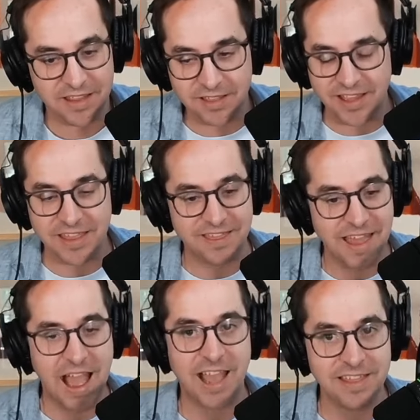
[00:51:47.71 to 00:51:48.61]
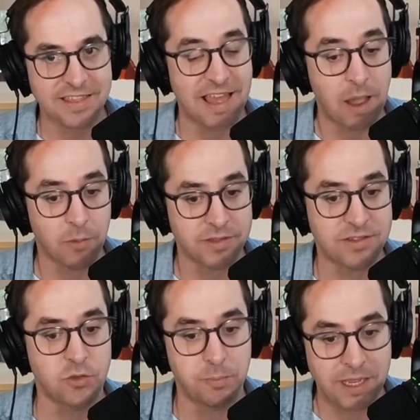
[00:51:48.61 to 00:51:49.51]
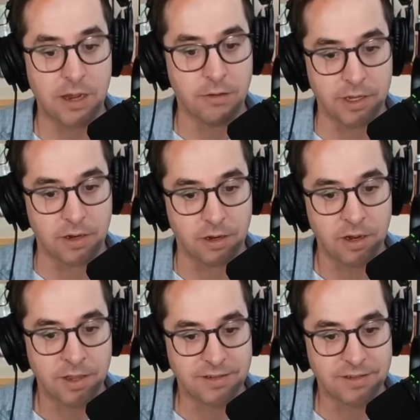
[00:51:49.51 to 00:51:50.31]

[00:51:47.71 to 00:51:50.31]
they like that i think that was superior